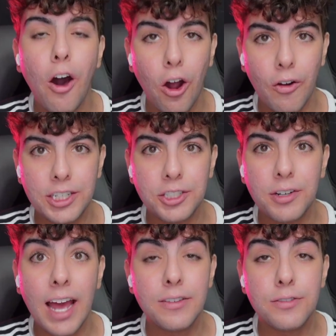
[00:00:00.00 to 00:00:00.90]
All right, you
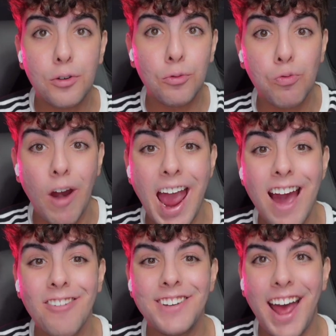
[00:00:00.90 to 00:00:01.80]
guys, to
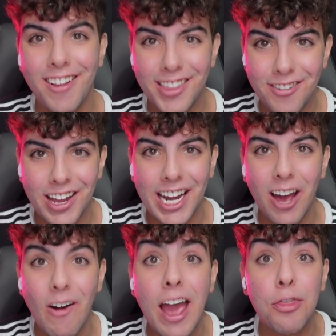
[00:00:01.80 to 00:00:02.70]
round out the
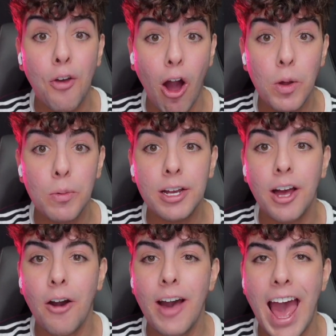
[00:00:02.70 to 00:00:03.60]
video, I thought we would
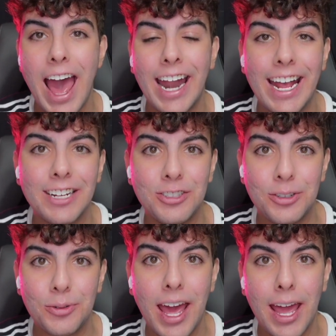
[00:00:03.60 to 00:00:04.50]
go ahead and
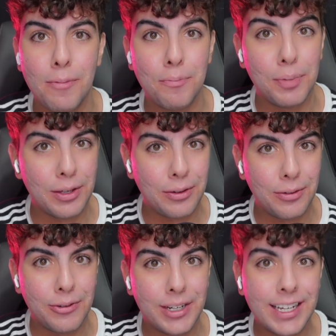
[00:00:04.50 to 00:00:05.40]
do a
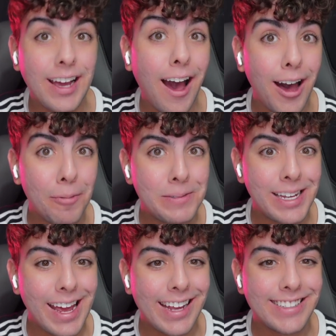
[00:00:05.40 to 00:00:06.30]
beauty
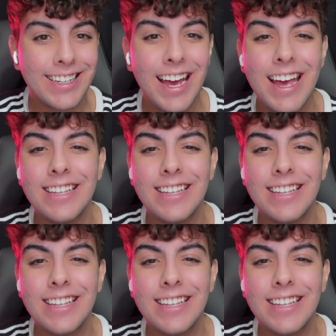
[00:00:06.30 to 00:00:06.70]
update.